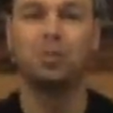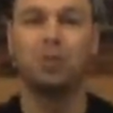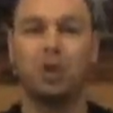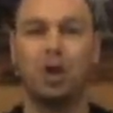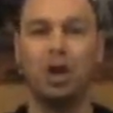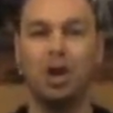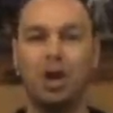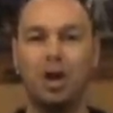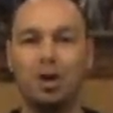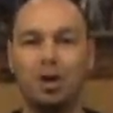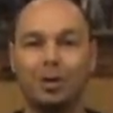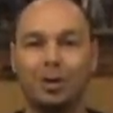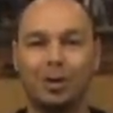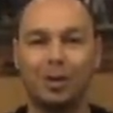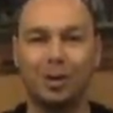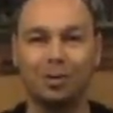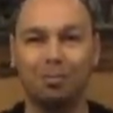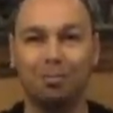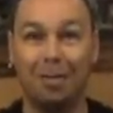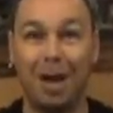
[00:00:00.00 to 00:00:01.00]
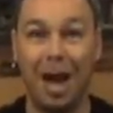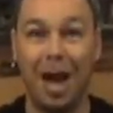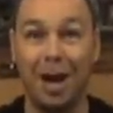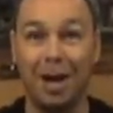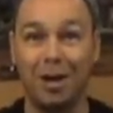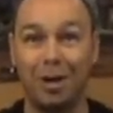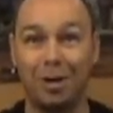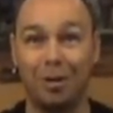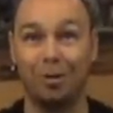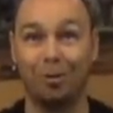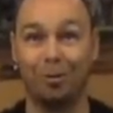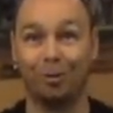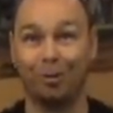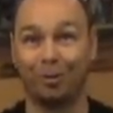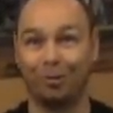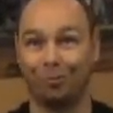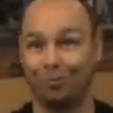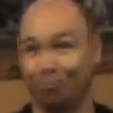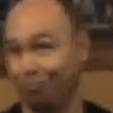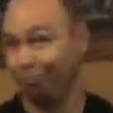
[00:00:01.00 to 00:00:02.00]
Good news and some bad
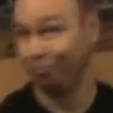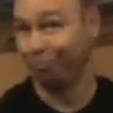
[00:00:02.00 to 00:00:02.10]
news.